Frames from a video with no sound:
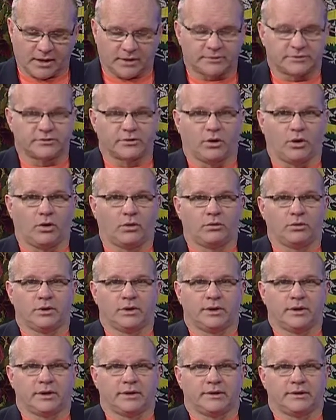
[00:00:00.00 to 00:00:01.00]
so
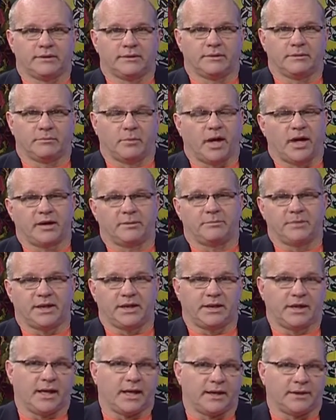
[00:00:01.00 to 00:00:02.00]

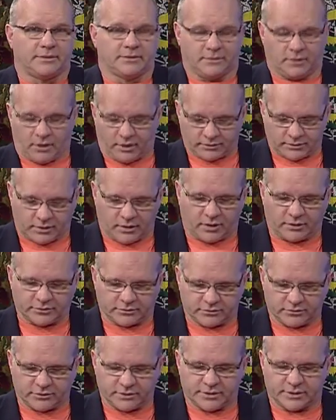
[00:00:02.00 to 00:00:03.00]
Matamidi
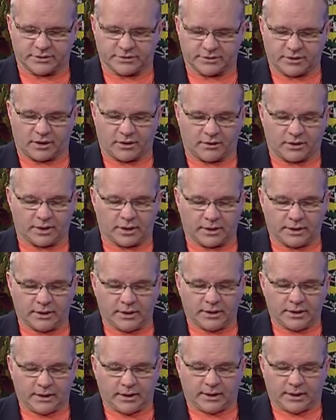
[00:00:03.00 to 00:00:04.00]
also in this area.
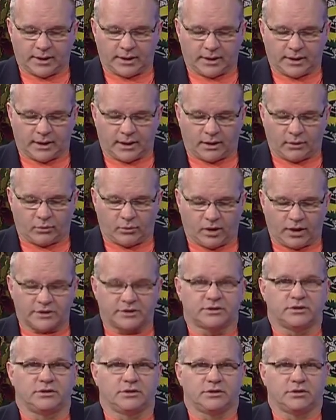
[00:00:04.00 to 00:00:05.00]
I
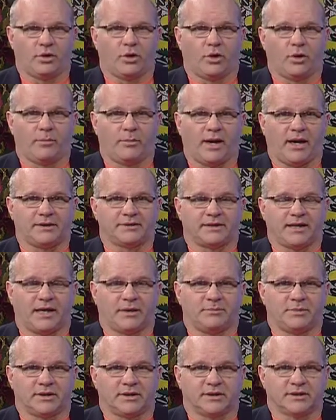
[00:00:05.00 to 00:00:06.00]
want you to know about
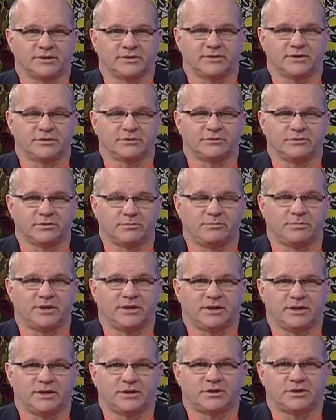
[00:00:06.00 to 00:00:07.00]
that because here's the
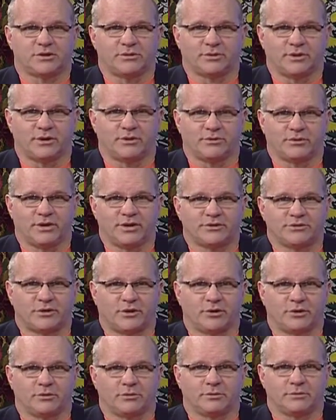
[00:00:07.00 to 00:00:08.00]
big issue here. These
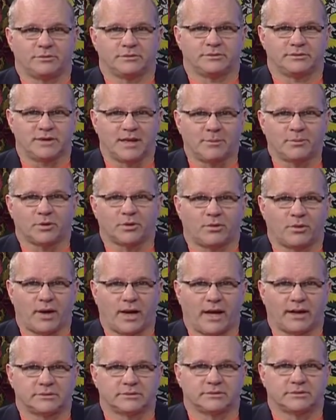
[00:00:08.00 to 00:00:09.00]
are
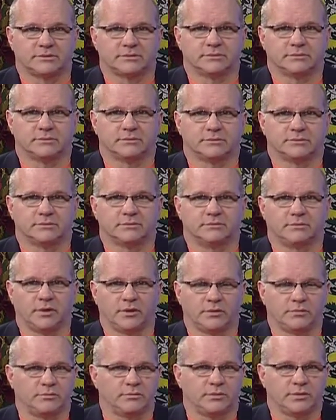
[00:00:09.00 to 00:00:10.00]
Democrats.
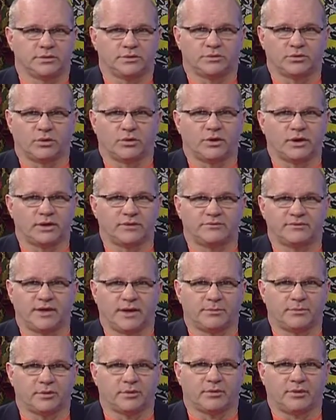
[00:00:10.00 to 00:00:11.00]
A majority of
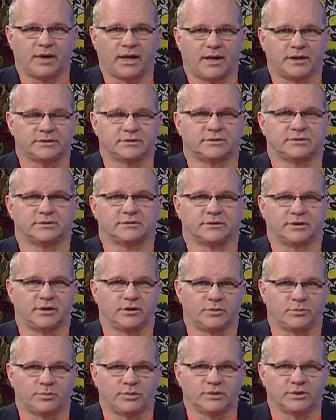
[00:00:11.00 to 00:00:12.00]
Democrats that
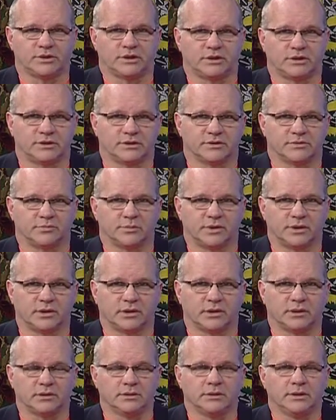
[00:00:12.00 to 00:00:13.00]
are pushing this
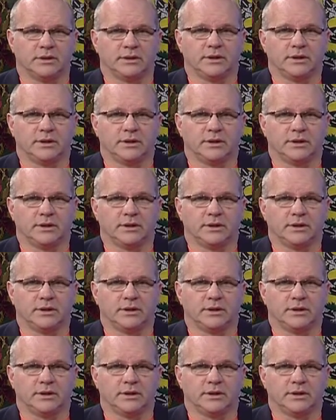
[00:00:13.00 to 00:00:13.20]
bill,